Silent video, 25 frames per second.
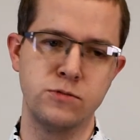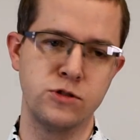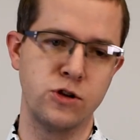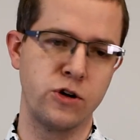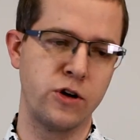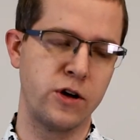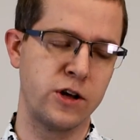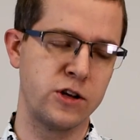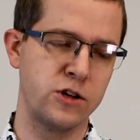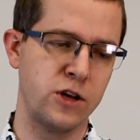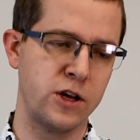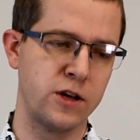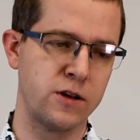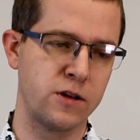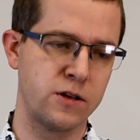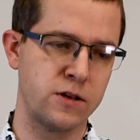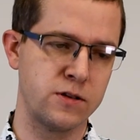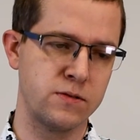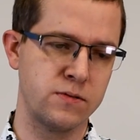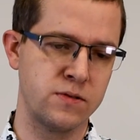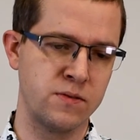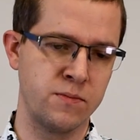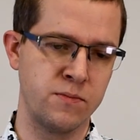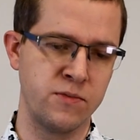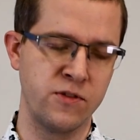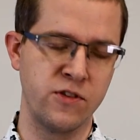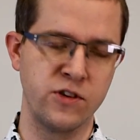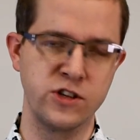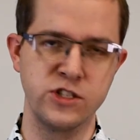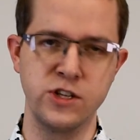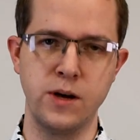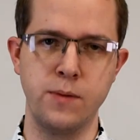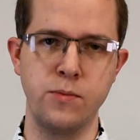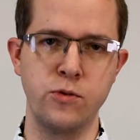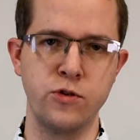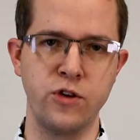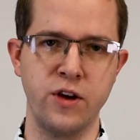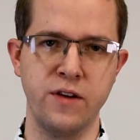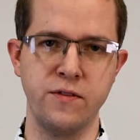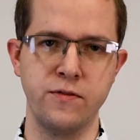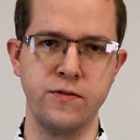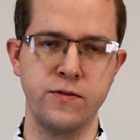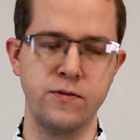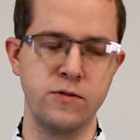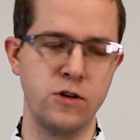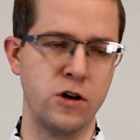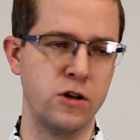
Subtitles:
So, for example, you have